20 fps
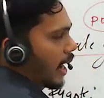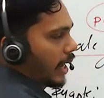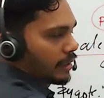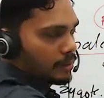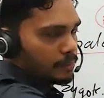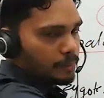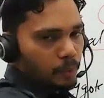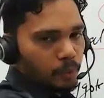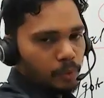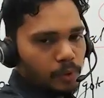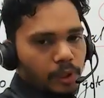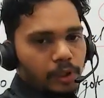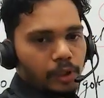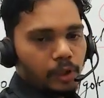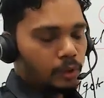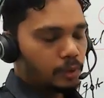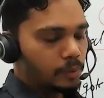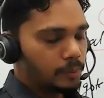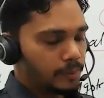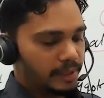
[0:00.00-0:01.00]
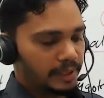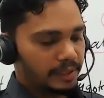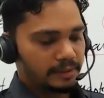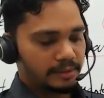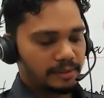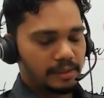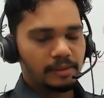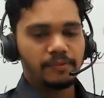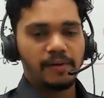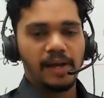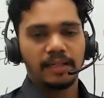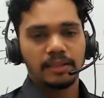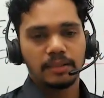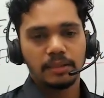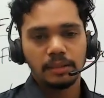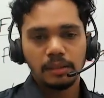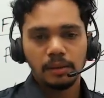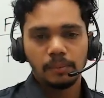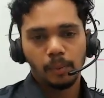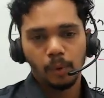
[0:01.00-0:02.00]
and the pollen tube itself has
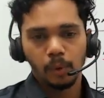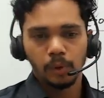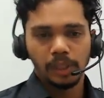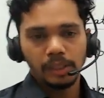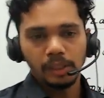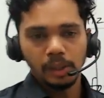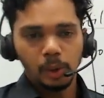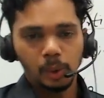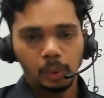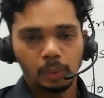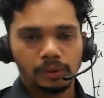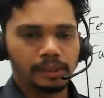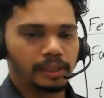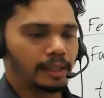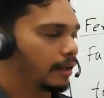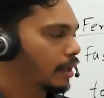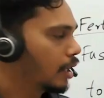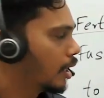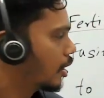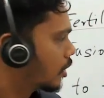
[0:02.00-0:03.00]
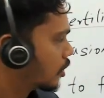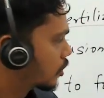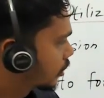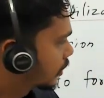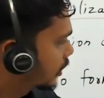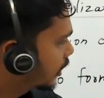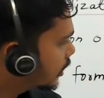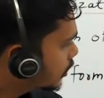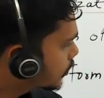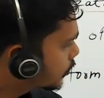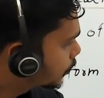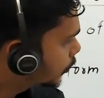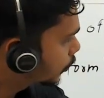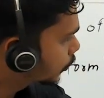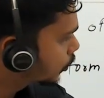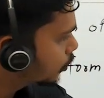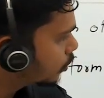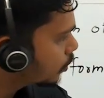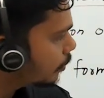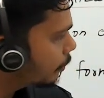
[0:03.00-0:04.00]
a pollen nuclei. So this
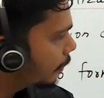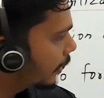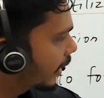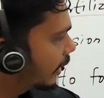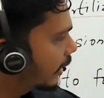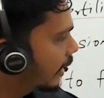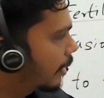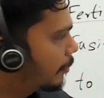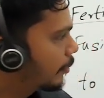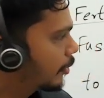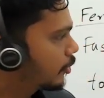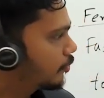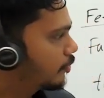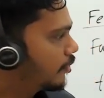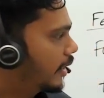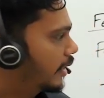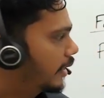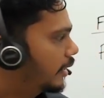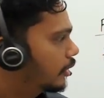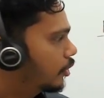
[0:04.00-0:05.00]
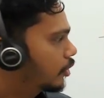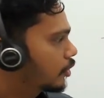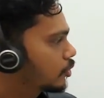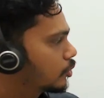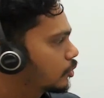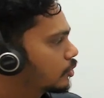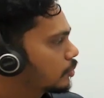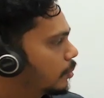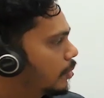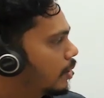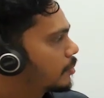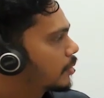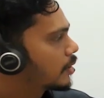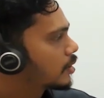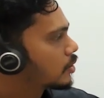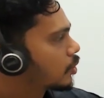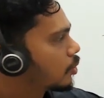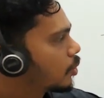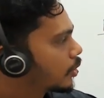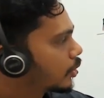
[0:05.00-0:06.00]
two male gametophyte or two sperm
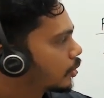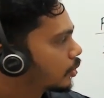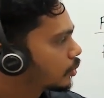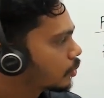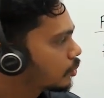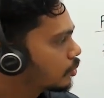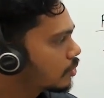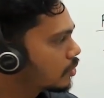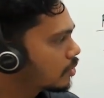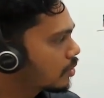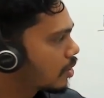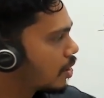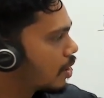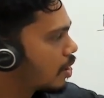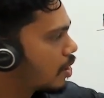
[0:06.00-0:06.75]
is going to